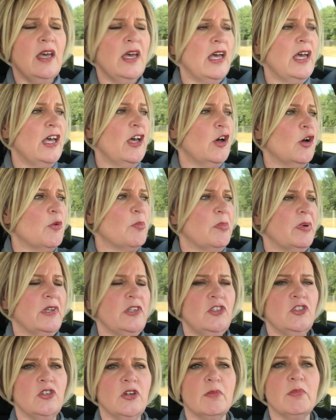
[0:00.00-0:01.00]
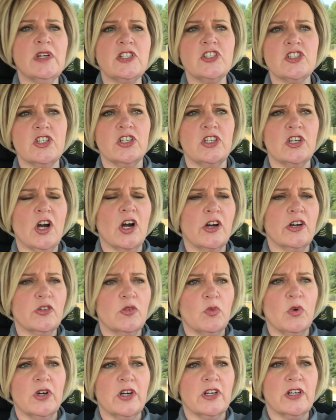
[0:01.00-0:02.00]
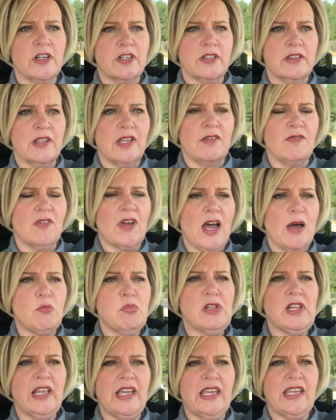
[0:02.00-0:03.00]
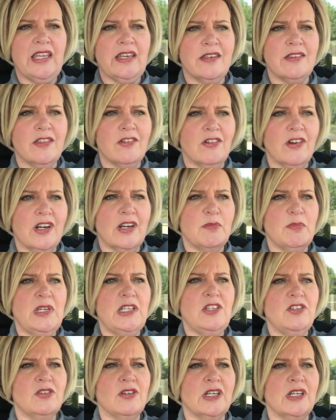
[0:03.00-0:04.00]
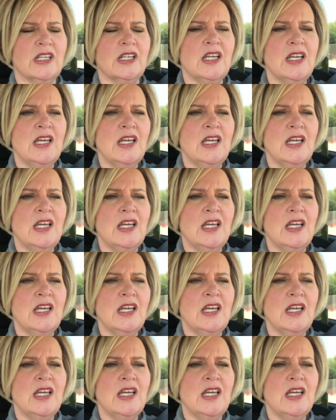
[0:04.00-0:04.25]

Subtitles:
help and do a bunch of yard work they've got planned. They're going to be doing